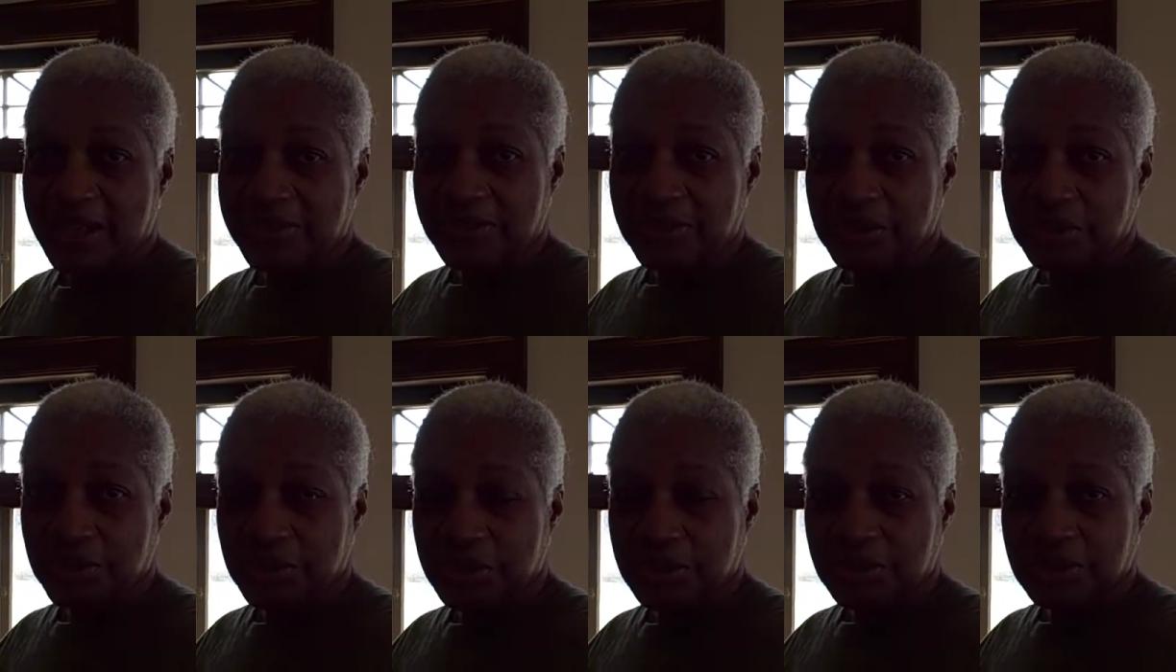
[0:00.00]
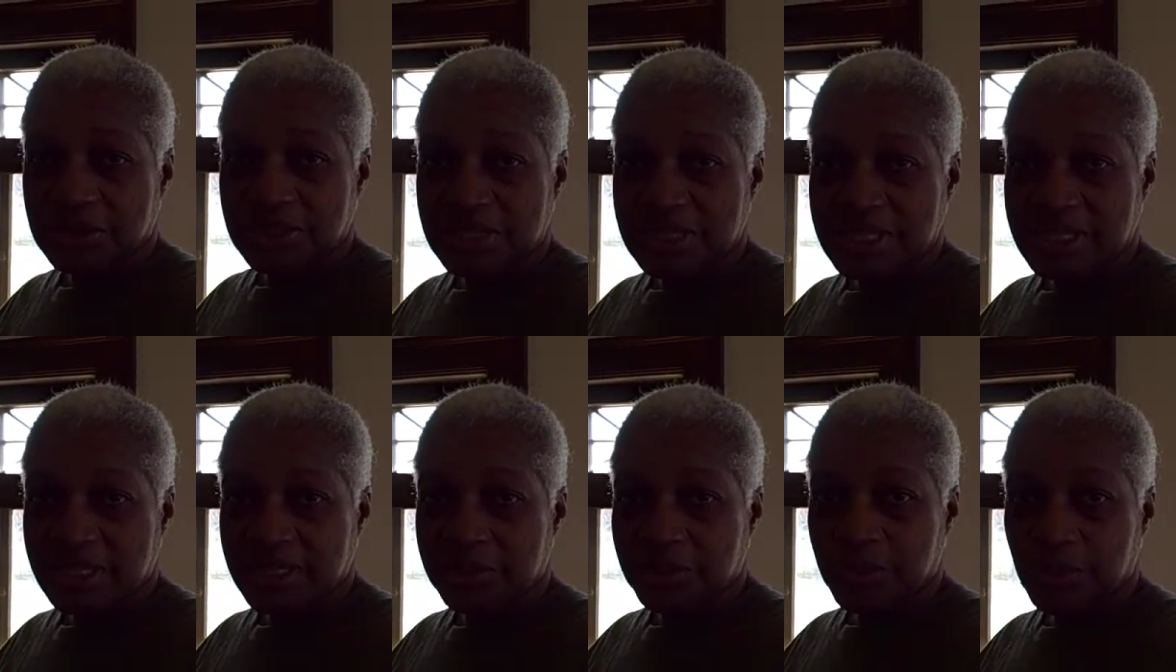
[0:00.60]
And then we're going to
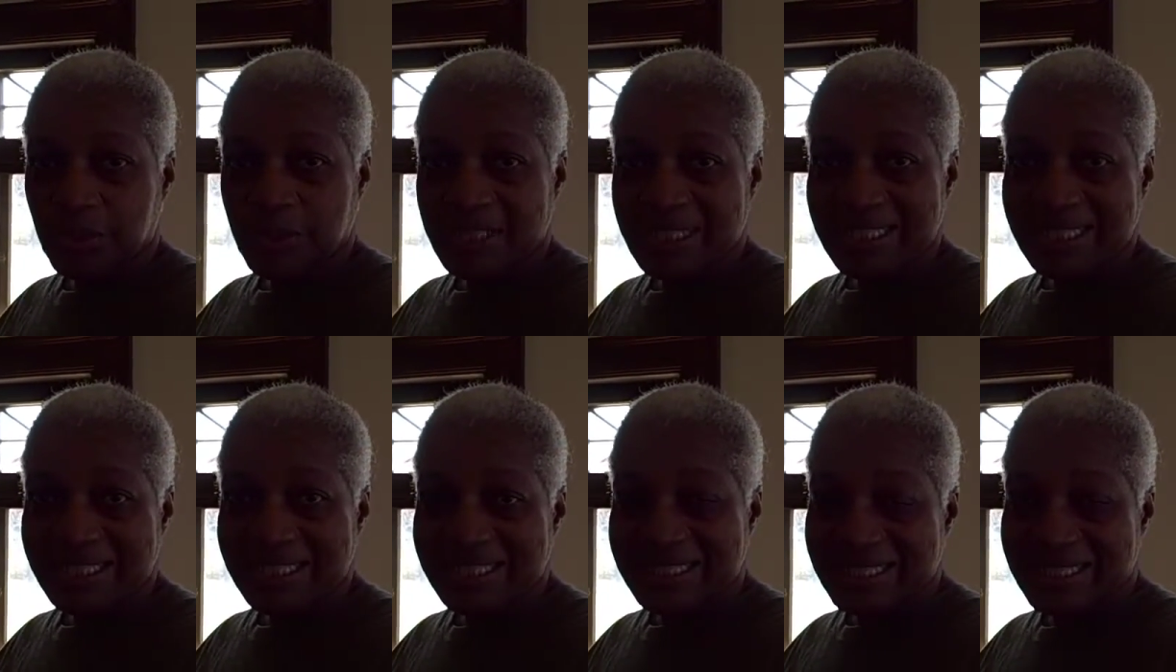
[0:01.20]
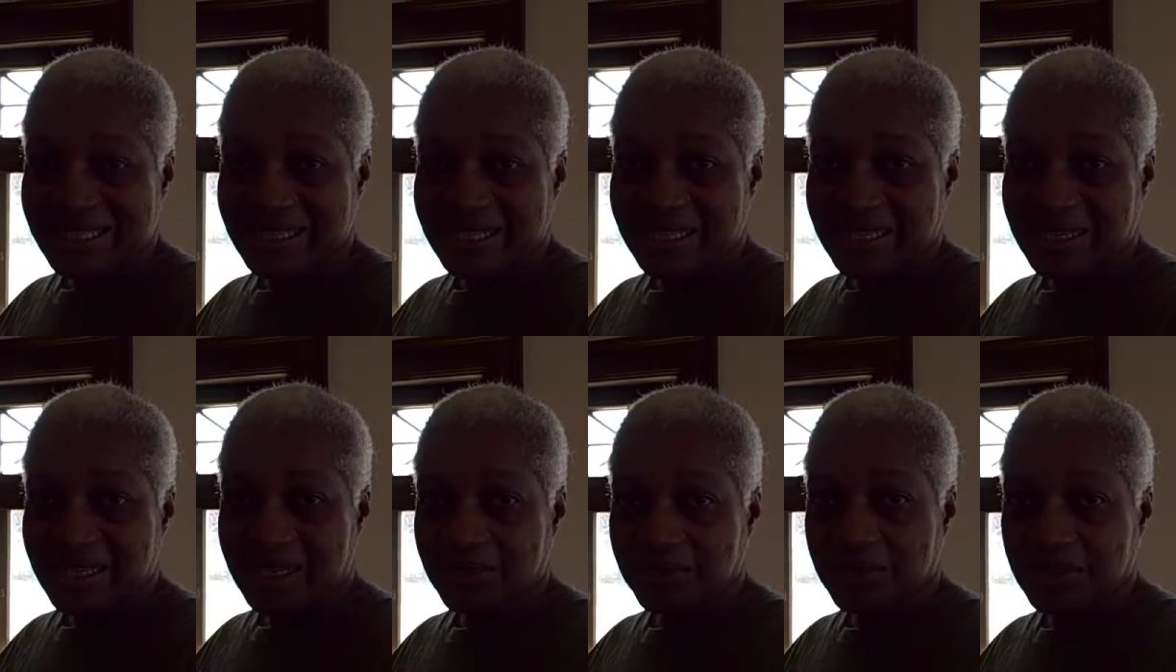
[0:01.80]
set up weekly
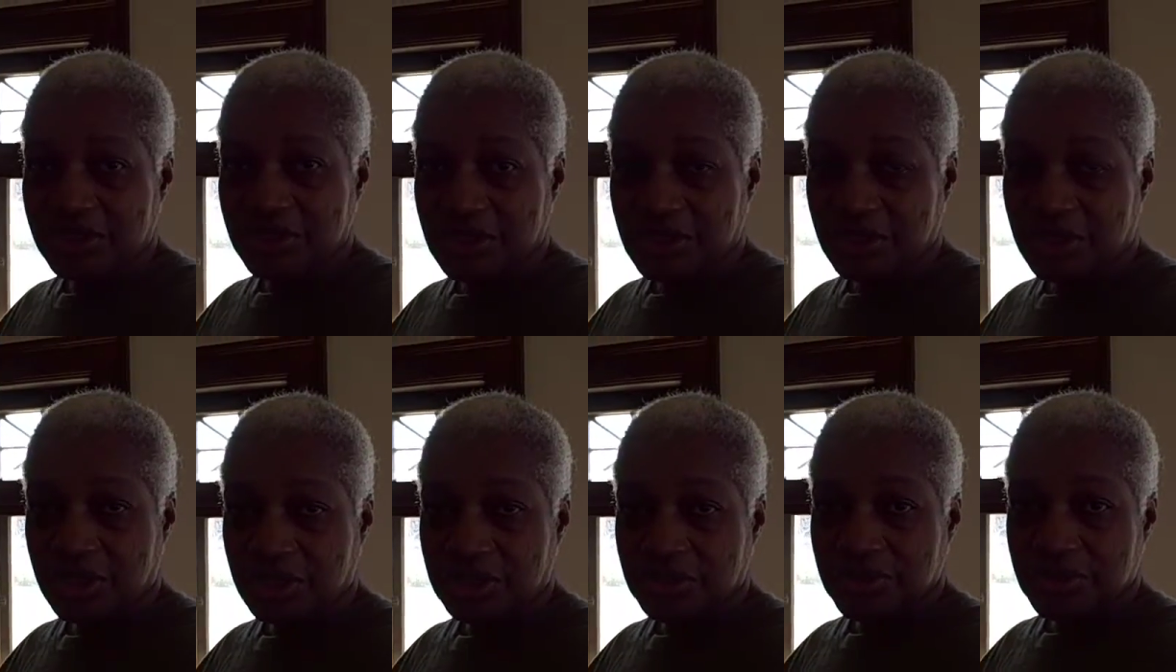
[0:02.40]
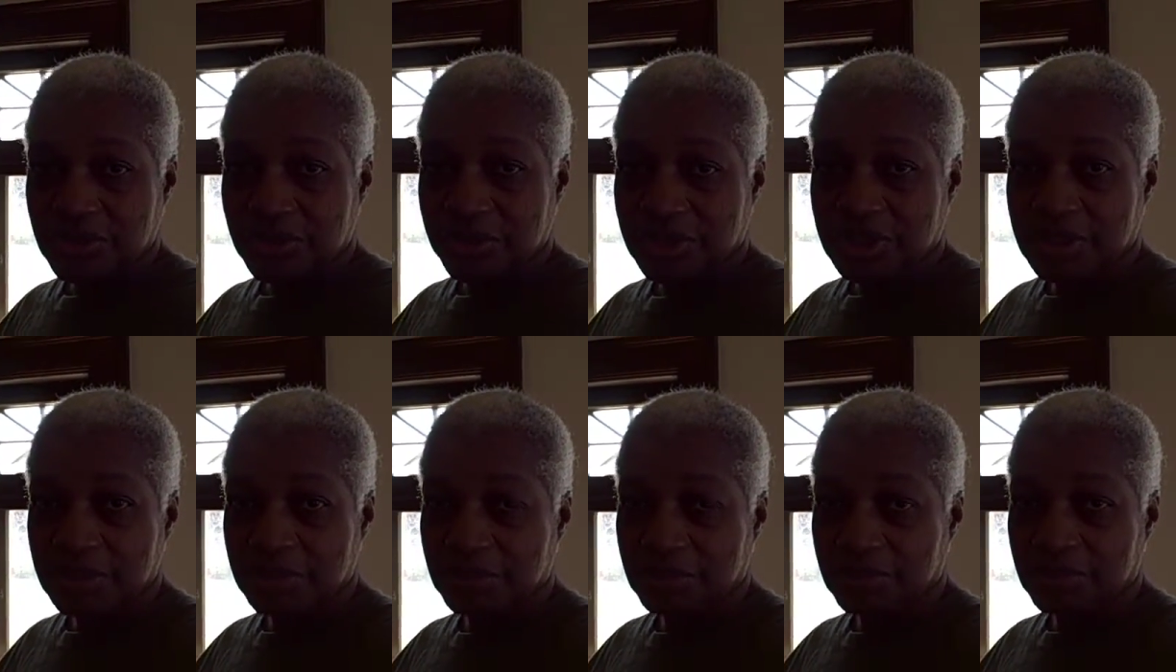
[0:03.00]
teleconference calls so
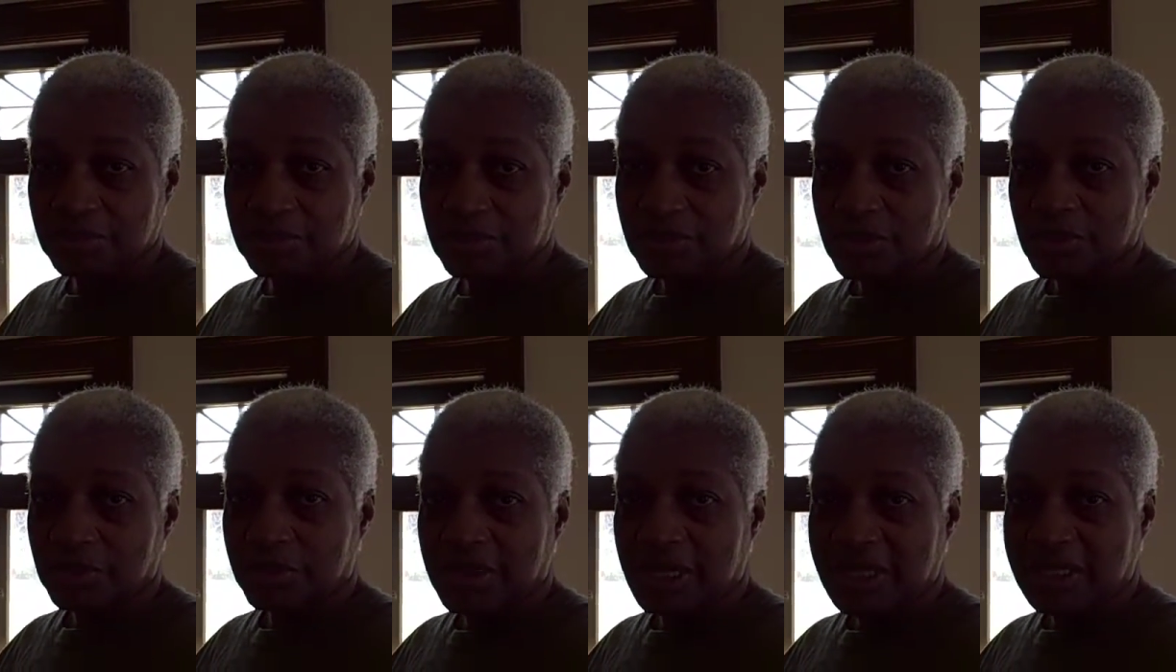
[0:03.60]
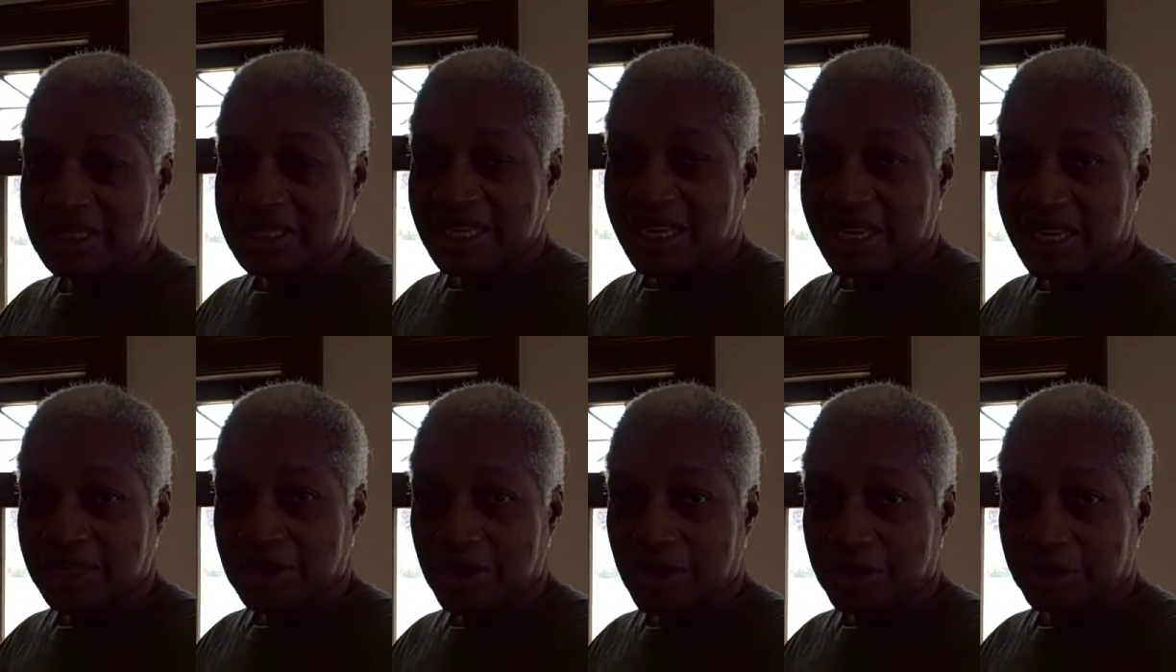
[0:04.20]
we can
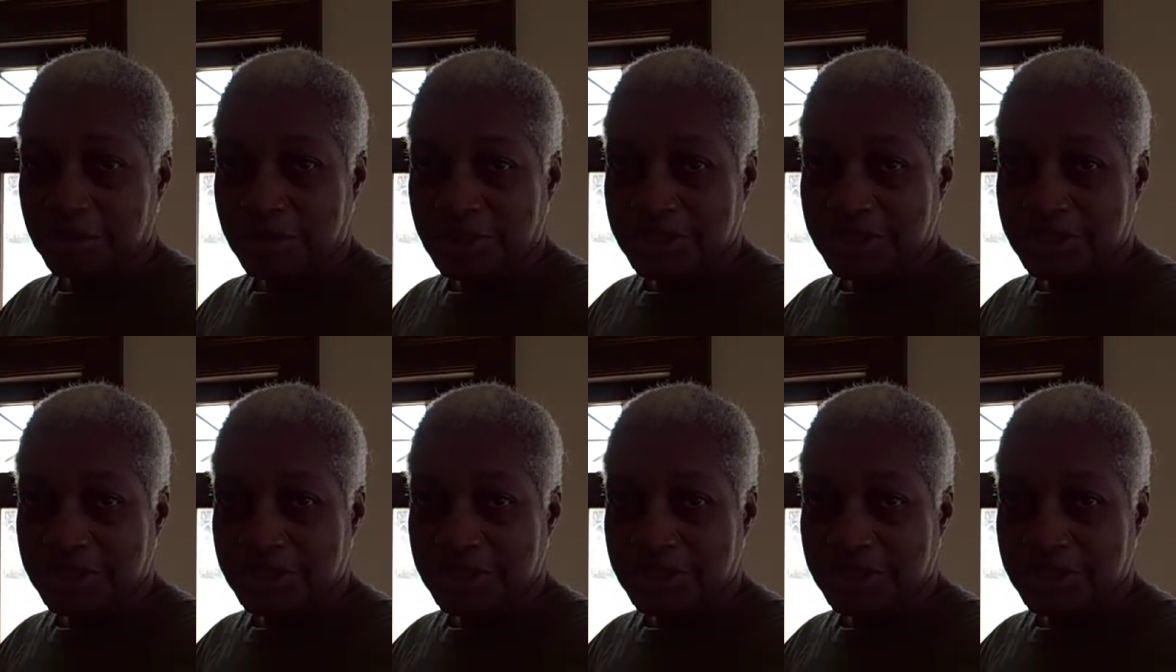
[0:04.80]
maintain our